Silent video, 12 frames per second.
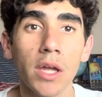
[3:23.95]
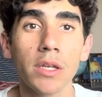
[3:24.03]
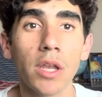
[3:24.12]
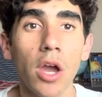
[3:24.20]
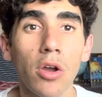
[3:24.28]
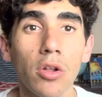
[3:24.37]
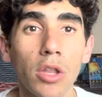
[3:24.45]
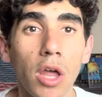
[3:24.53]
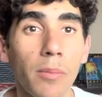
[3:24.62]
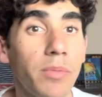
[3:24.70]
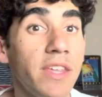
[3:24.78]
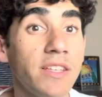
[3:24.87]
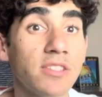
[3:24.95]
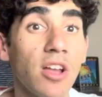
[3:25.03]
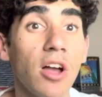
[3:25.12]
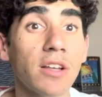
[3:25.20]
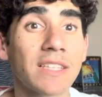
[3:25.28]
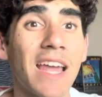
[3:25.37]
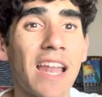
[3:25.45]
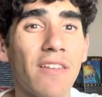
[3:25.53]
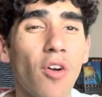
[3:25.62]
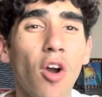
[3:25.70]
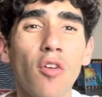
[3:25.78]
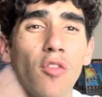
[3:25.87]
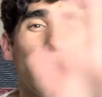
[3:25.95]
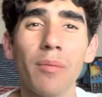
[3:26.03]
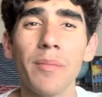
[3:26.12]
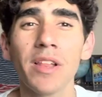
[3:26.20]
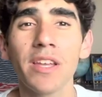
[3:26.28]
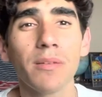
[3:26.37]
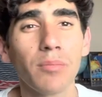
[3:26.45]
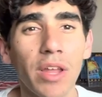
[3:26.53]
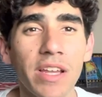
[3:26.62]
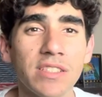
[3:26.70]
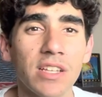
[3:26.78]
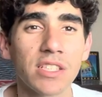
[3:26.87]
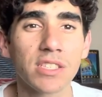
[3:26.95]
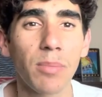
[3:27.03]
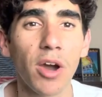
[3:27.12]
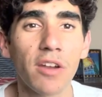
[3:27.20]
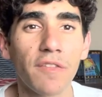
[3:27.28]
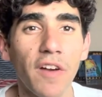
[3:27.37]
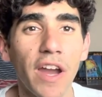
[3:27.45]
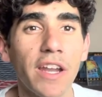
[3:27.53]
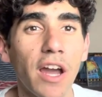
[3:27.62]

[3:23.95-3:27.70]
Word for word: Knuckle Up, these songs that have over a million plays on Spotify,